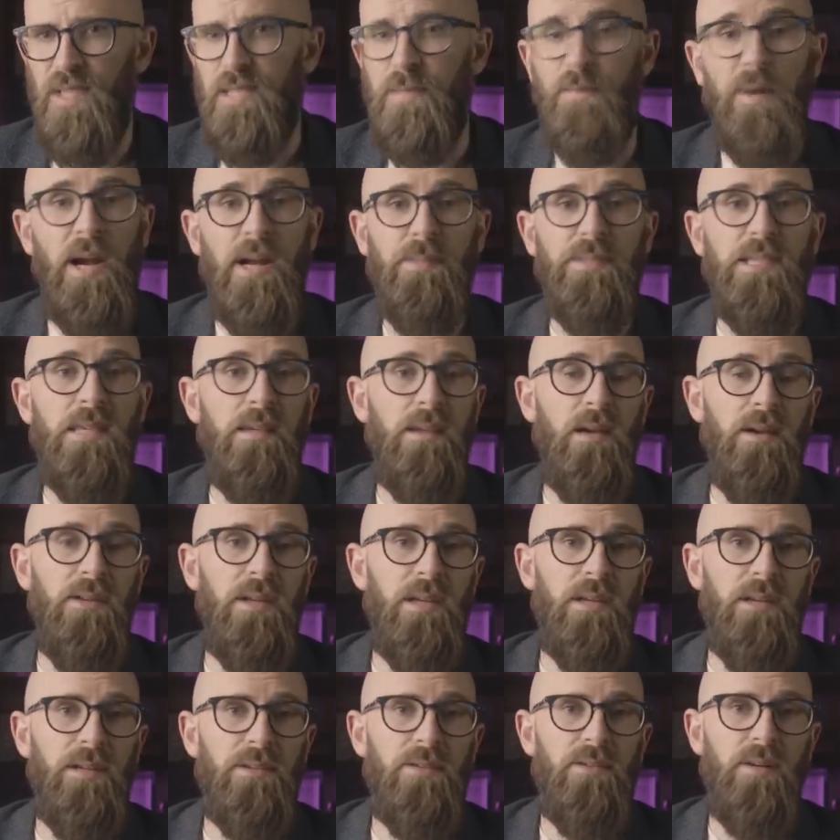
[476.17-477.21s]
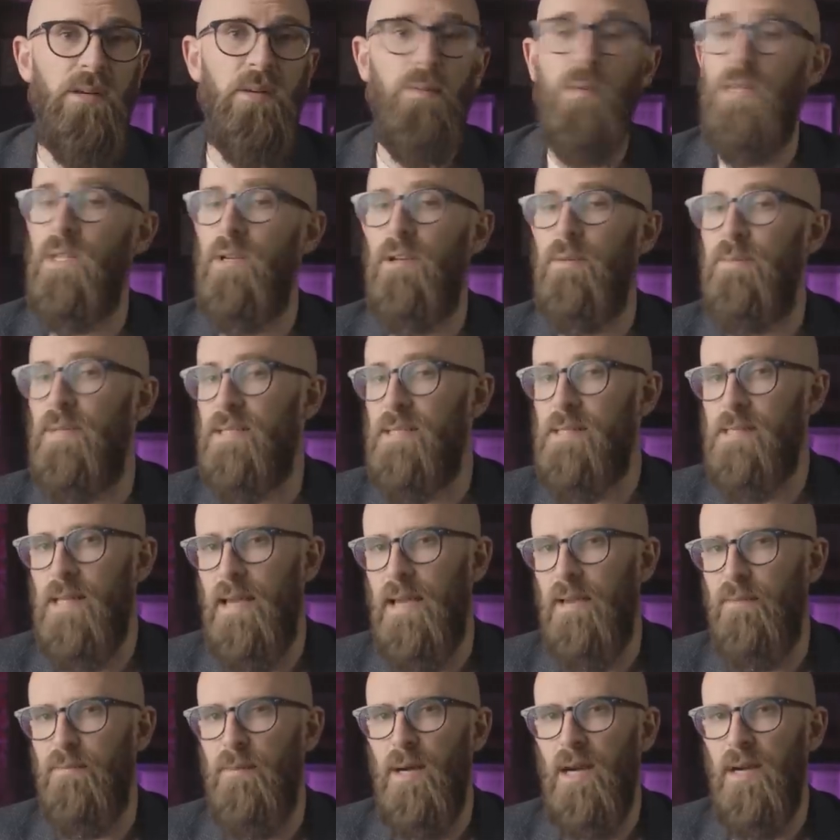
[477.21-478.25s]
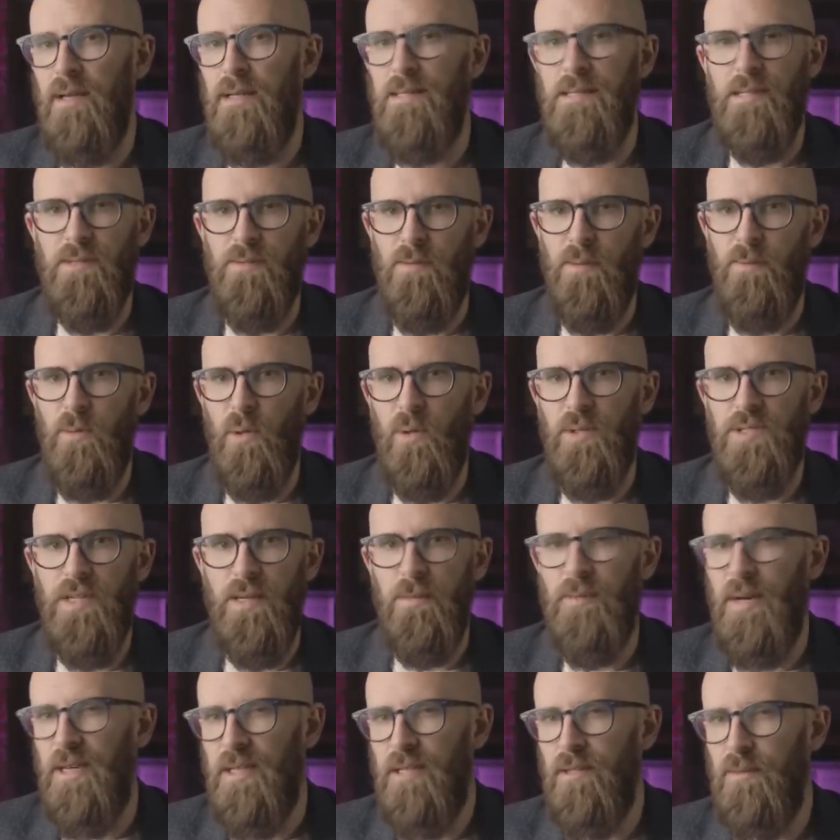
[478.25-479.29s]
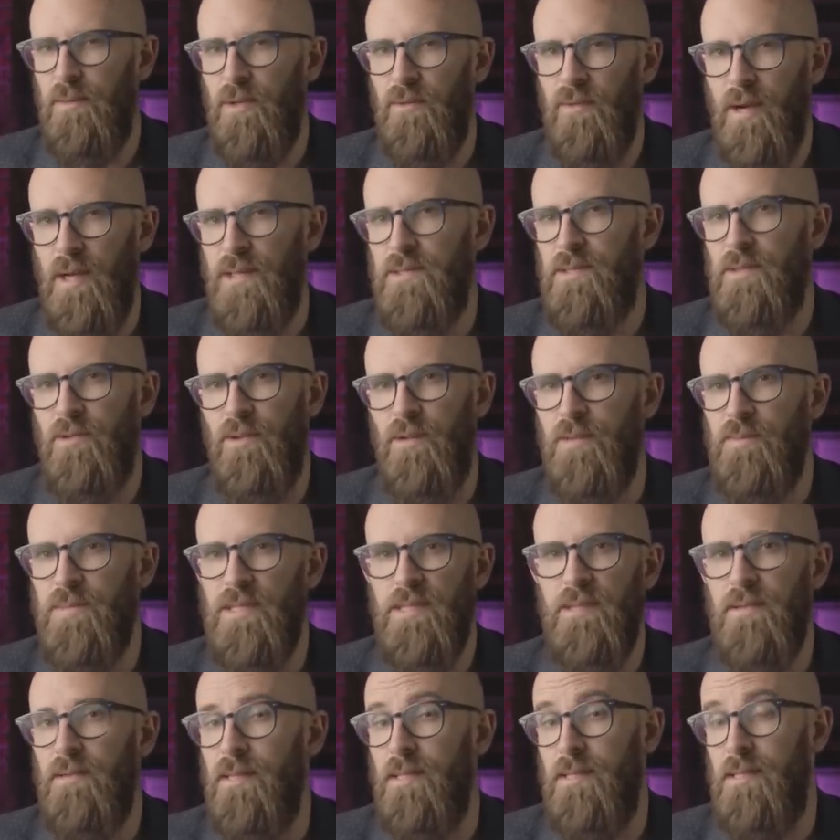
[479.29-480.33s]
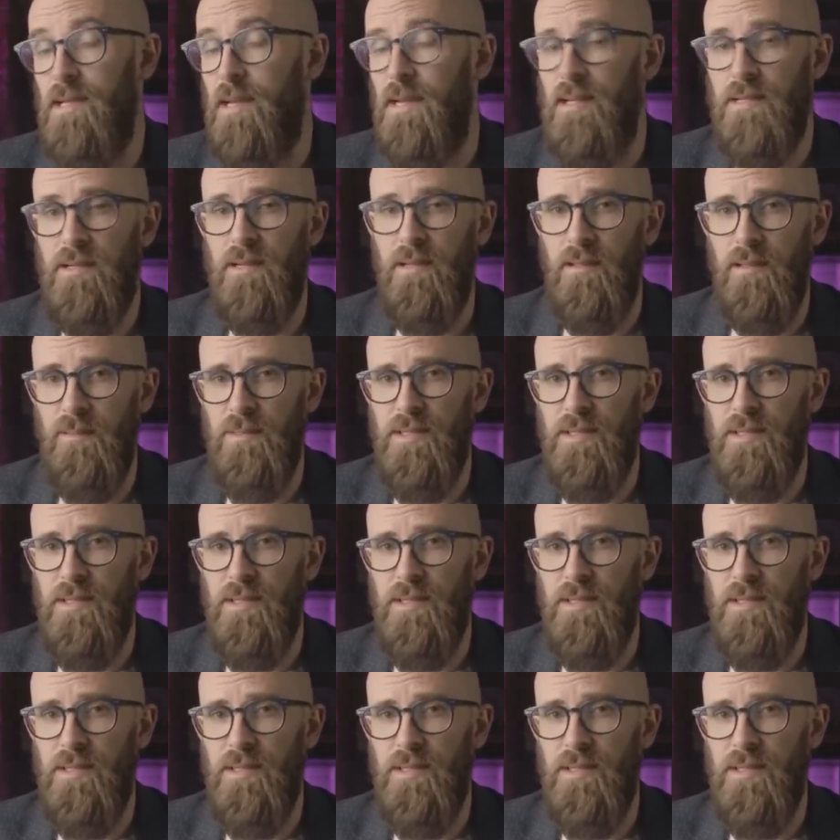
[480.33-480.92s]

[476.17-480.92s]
It's perhaps the only country with an open slave market as reported by human rights groups and international